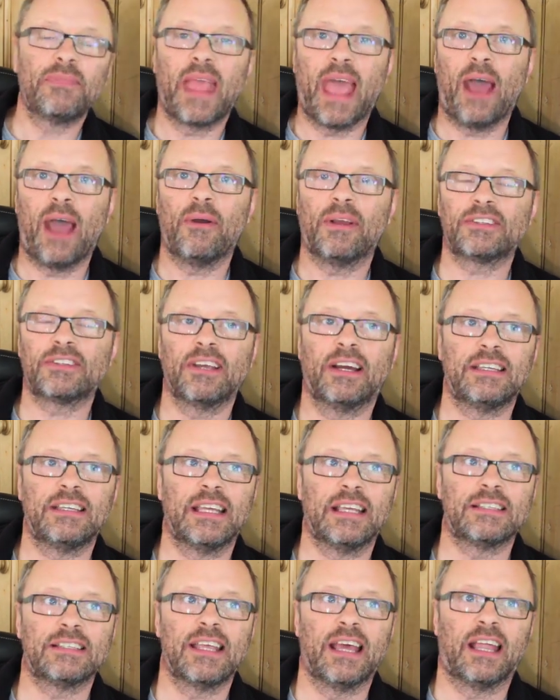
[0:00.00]
How
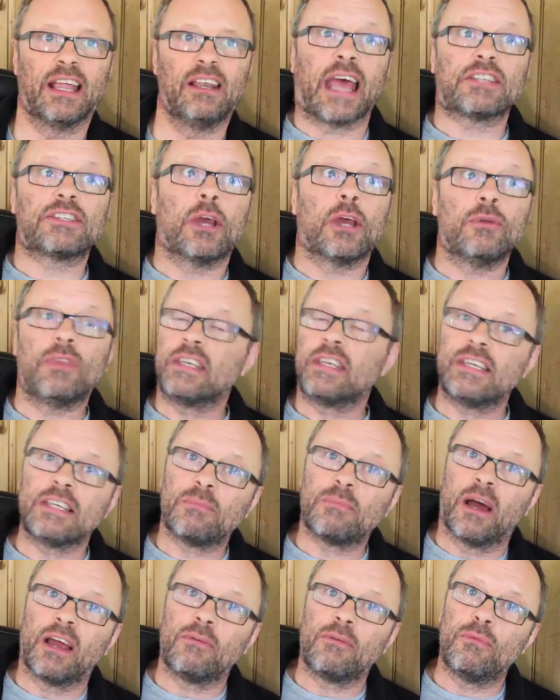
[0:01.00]
exciting is that? So this
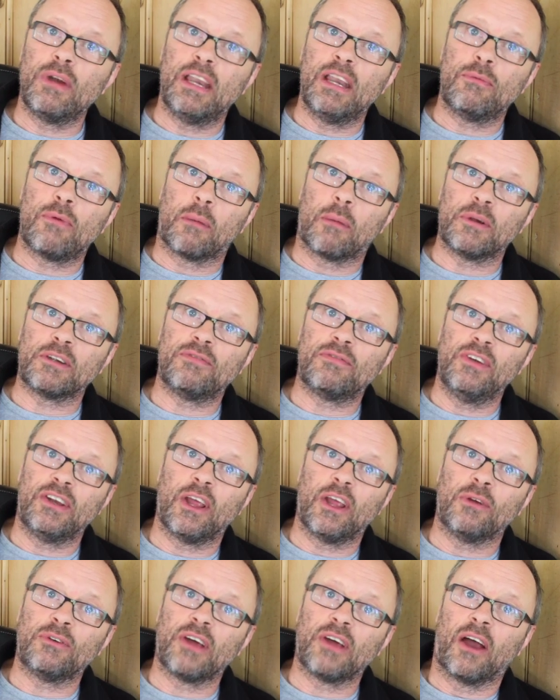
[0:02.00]
is my really rubbish
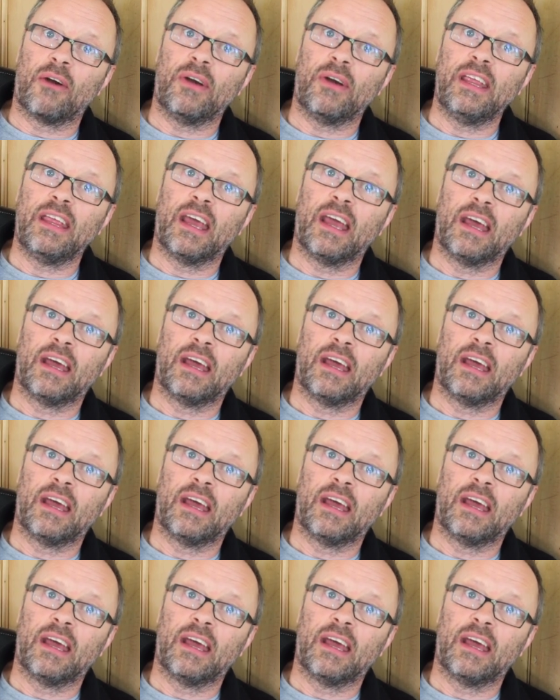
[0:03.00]
video diary.